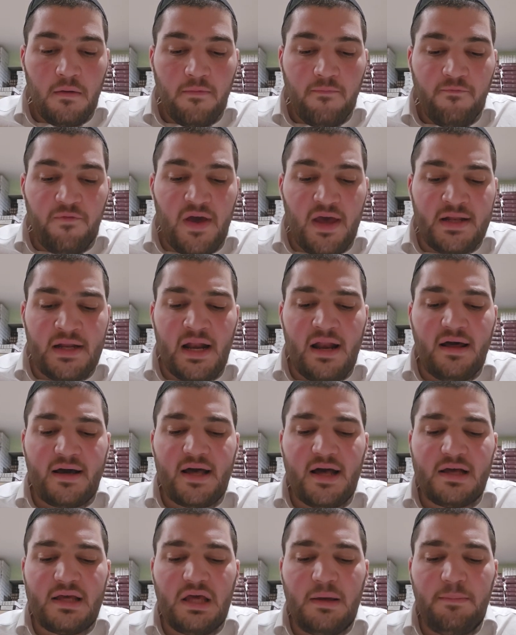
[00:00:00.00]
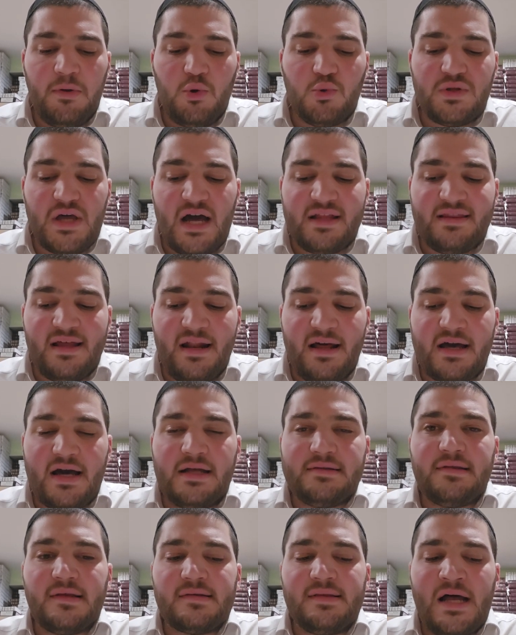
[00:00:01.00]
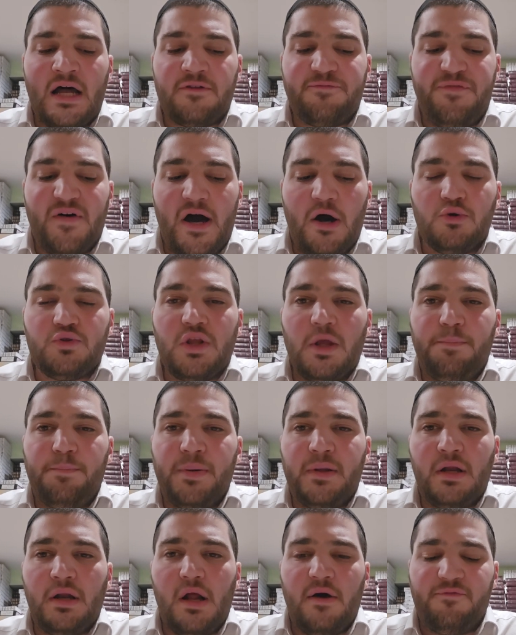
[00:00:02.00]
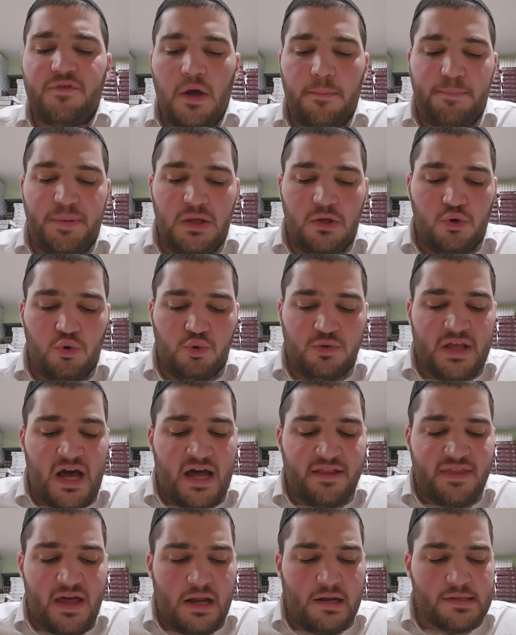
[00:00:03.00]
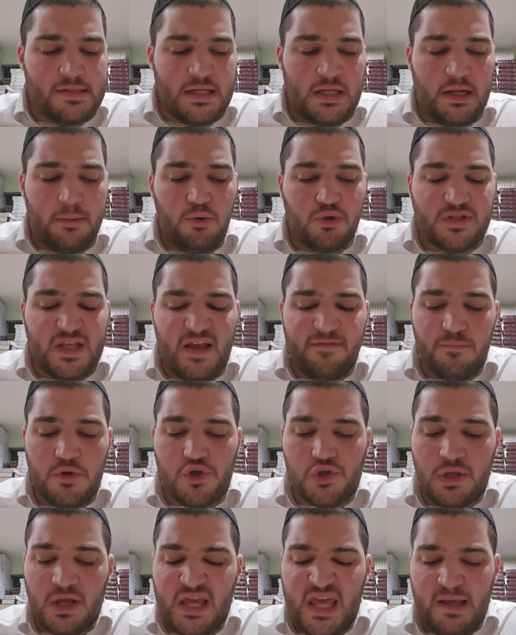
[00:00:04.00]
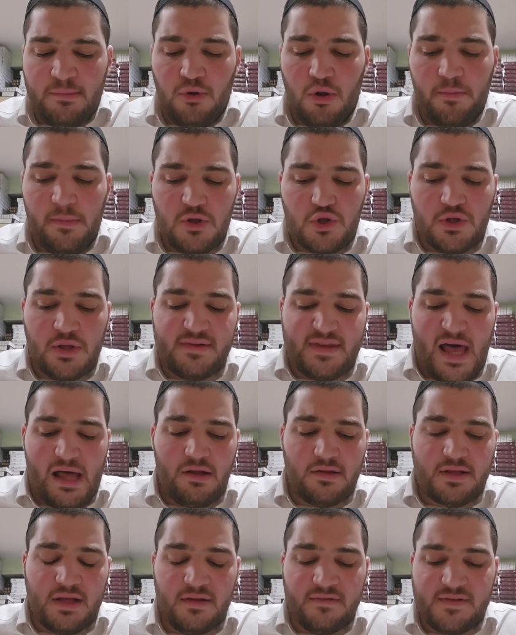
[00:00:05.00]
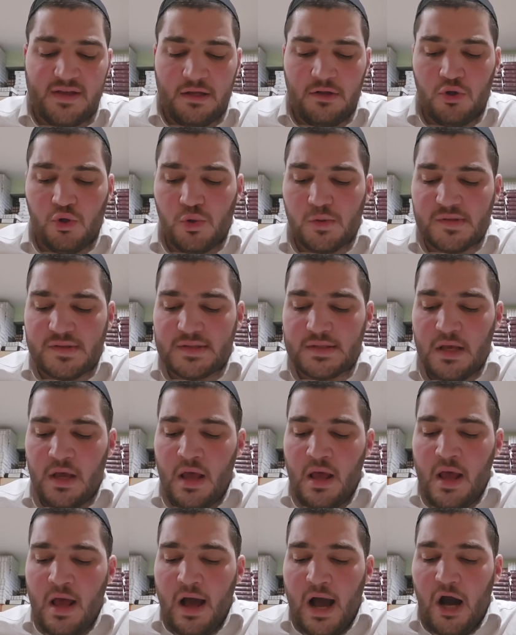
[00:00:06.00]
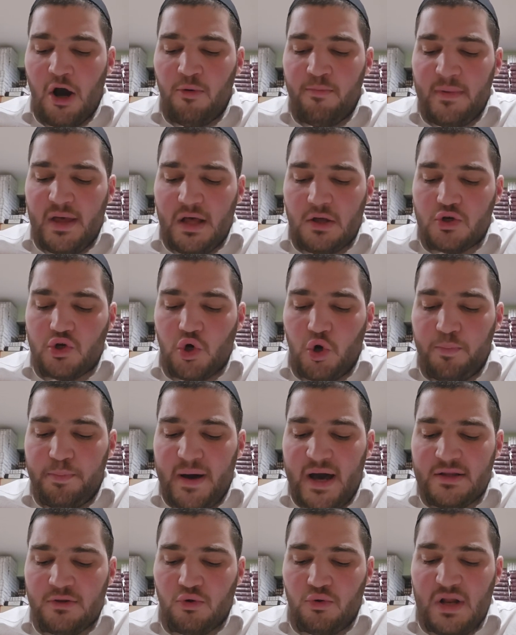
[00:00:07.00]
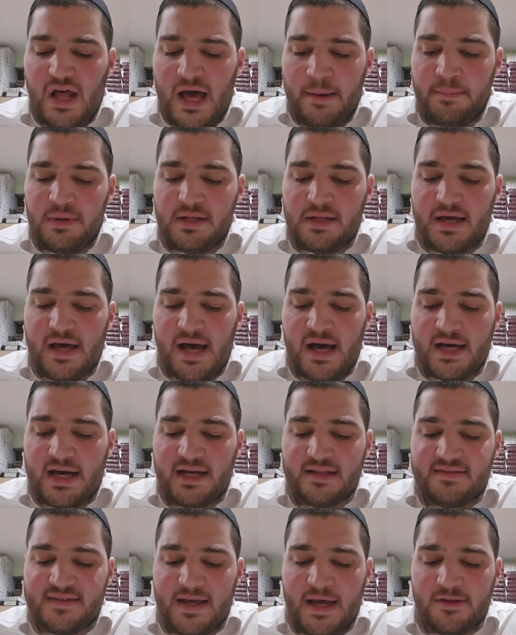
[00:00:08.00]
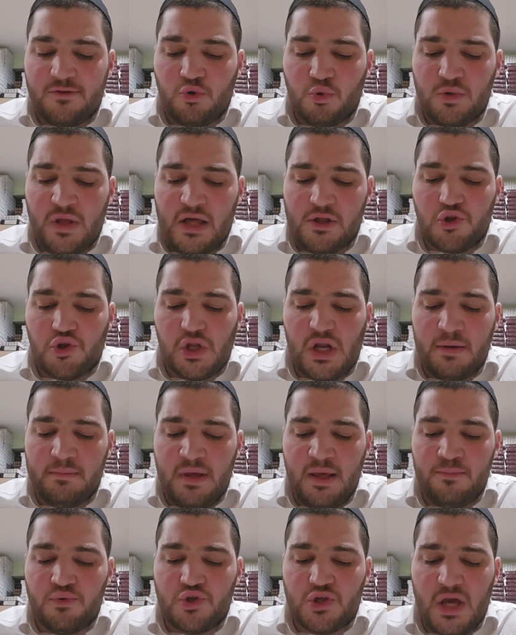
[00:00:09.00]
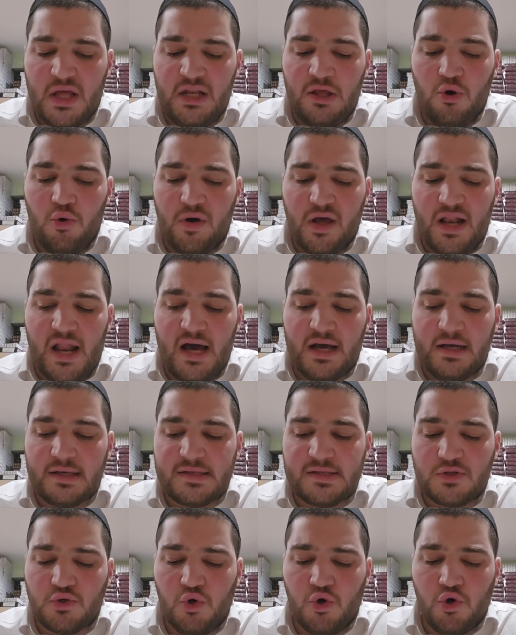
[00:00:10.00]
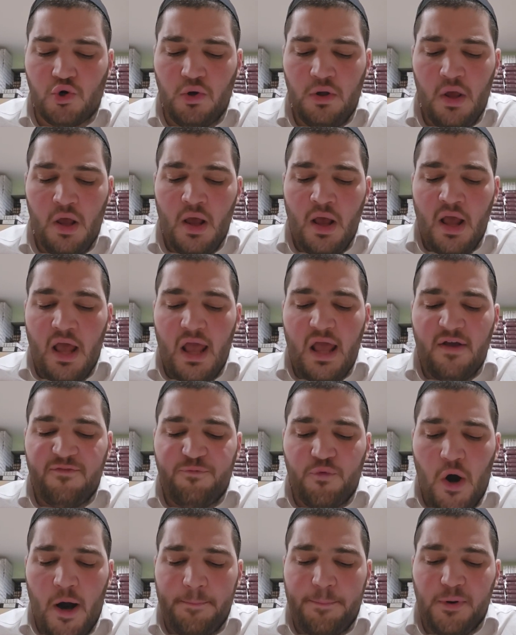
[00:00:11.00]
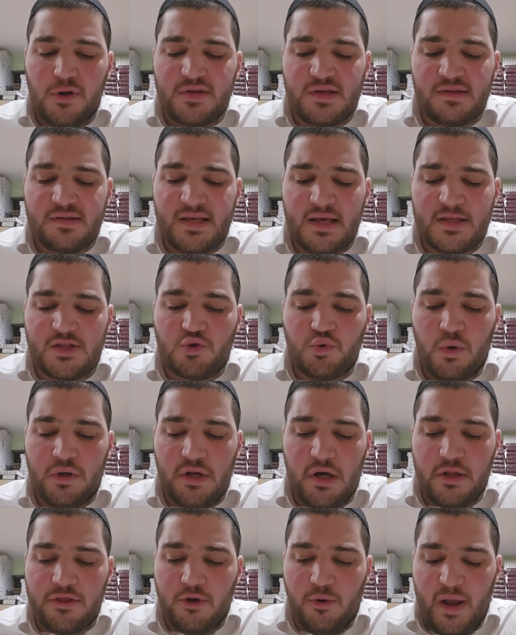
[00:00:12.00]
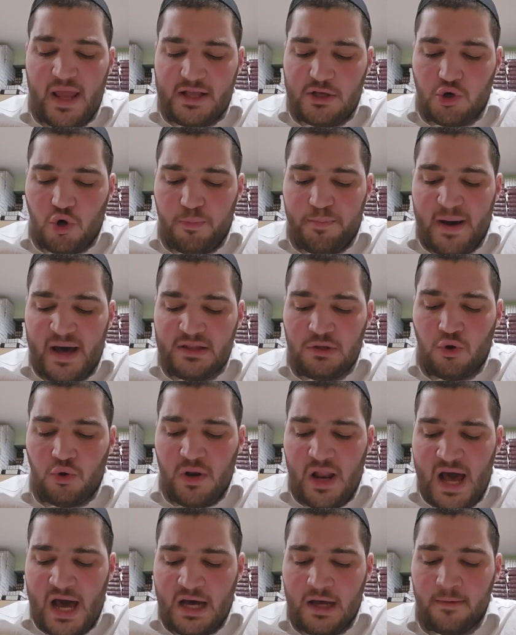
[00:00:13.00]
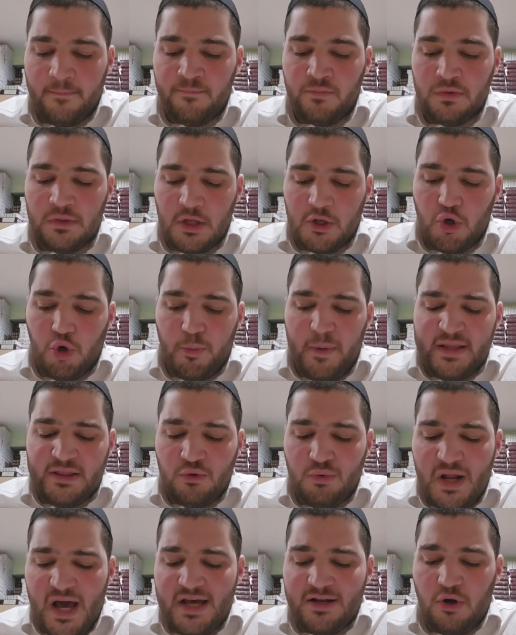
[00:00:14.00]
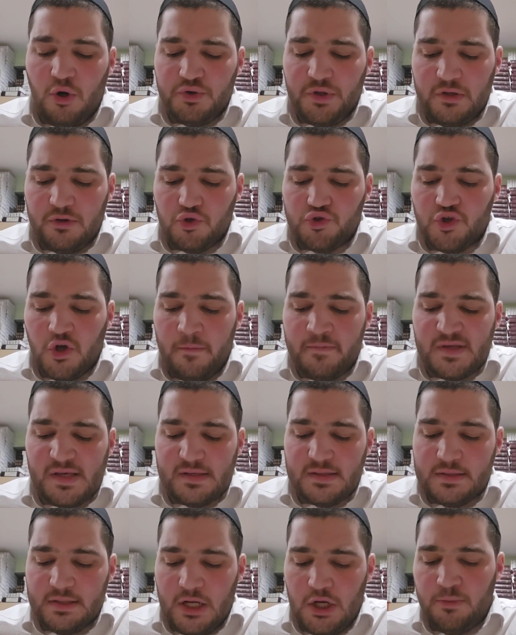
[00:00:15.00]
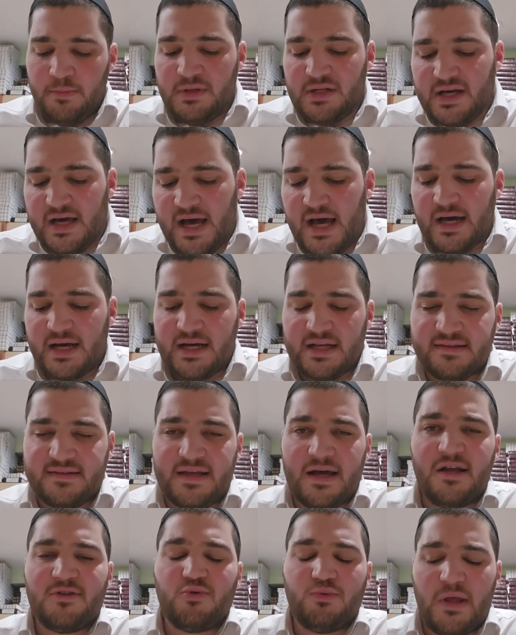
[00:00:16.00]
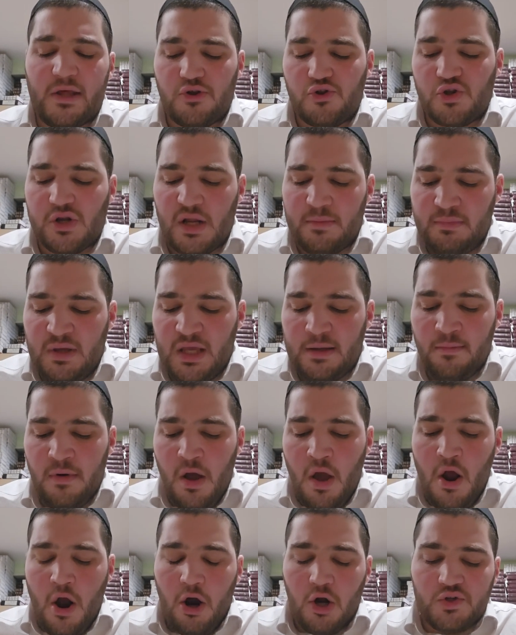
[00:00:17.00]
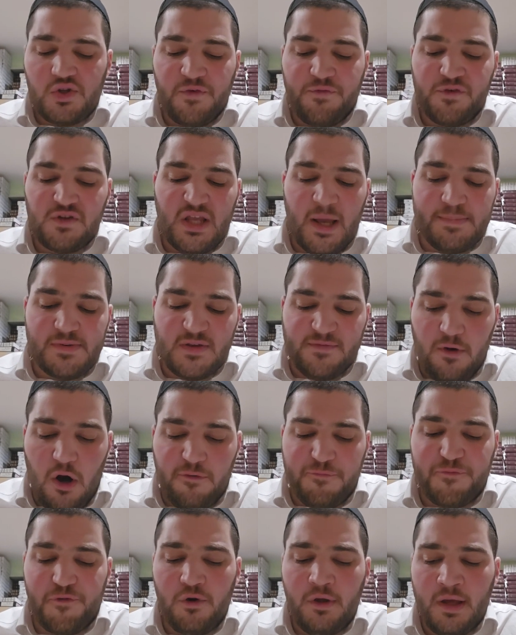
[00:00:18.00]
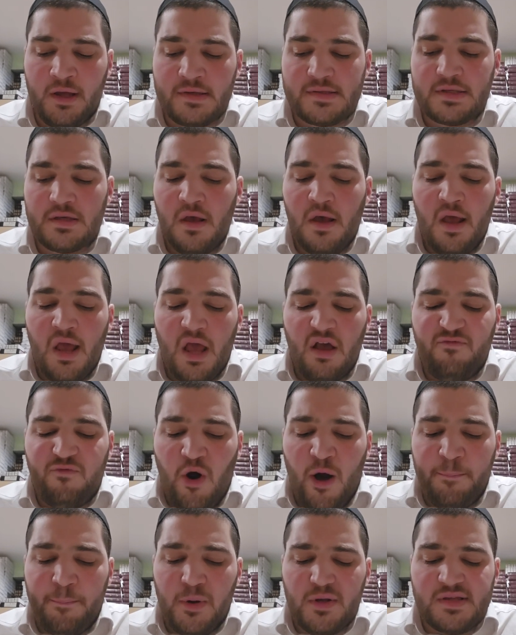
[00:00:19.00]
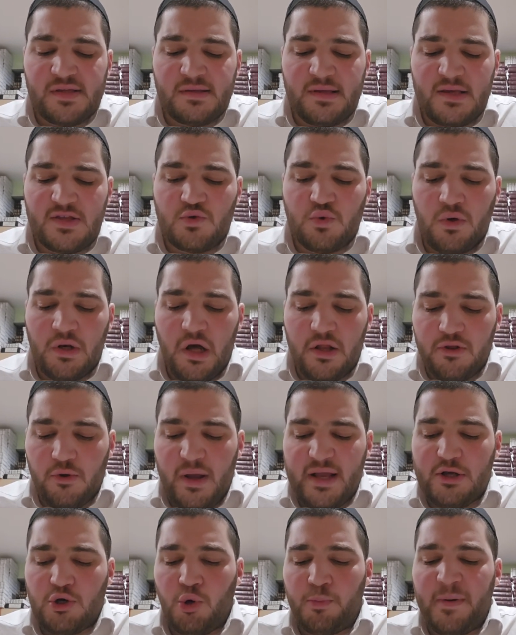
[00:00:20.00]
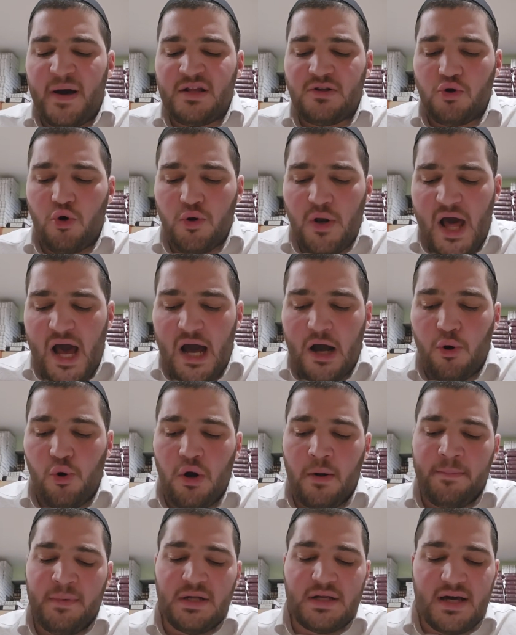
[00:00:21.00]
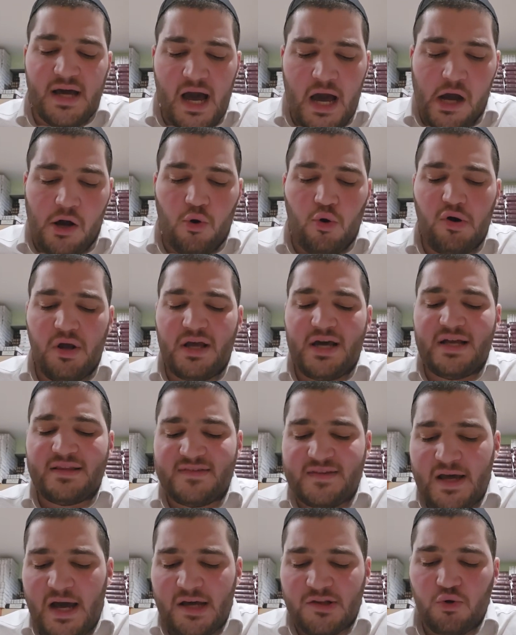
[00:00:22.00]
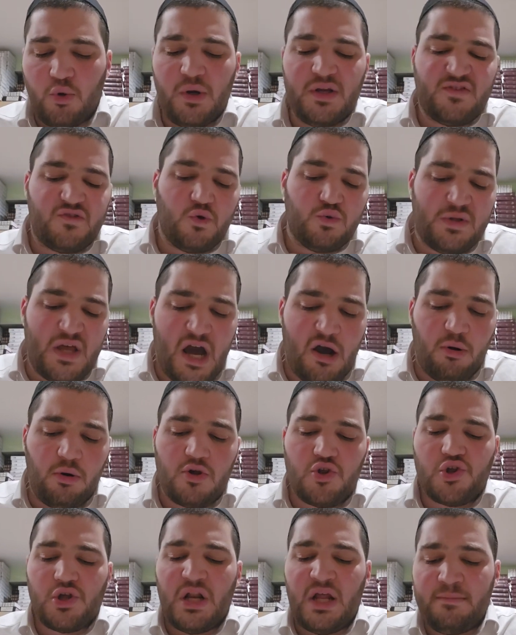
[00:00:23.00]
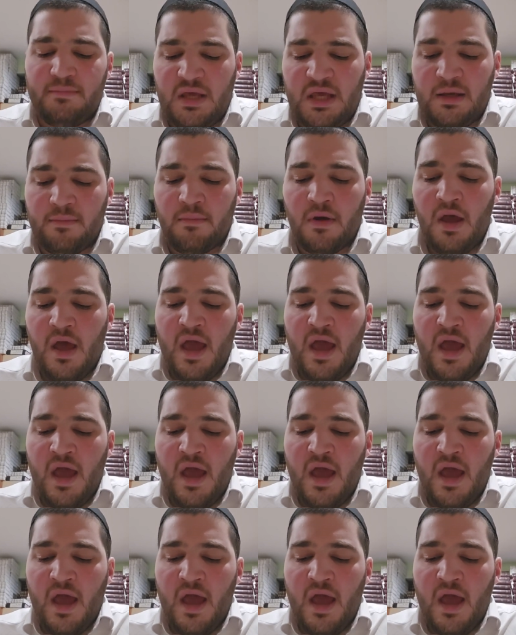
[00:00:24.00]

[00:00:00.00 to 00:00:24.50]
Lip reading: Ve'en alechak Rabbi Yehuda, the Alechah does not follow the opinion of Rabbi Yehuda. That is in Rabotai Mishnah Gimel. Mishnah Dalet continues, Ha'omer korban olam mincha chatat uda shlamim sheni ochelach asur. If one person says to another, a korban olah, the korban olah and all the other terms listed here, mincha, chatat, uda shlamim, are different types of offerings. If one person says to another a korban olah, or a mincha, or a chatat, or a todah, or a shlamim,